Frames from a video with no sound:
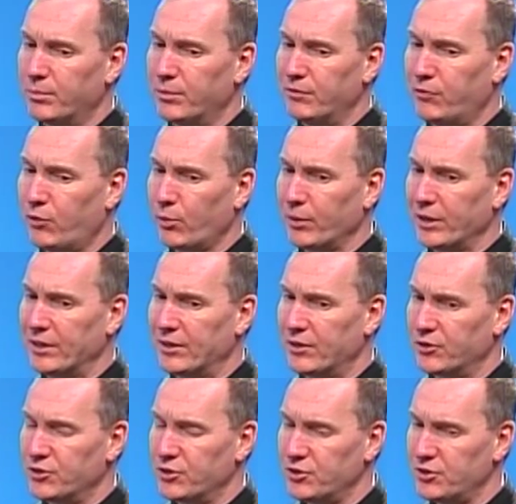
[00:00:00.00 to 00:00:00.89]
before we get
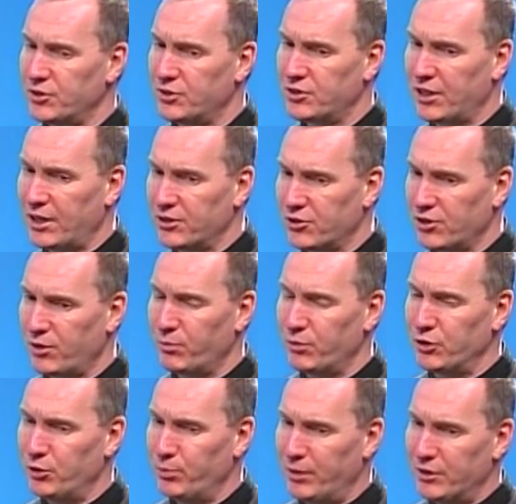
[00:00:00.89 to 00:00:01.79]
there, just to touch on
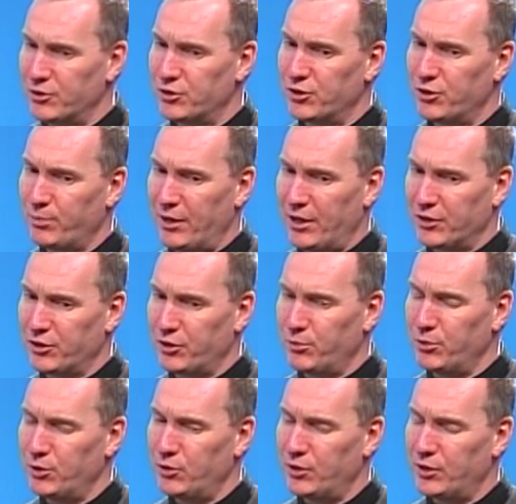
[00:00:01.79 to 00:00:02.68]
what you mentioned about
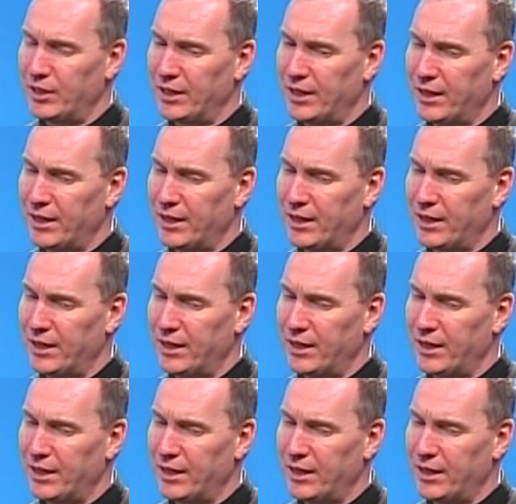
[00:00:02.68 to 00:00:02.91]
community,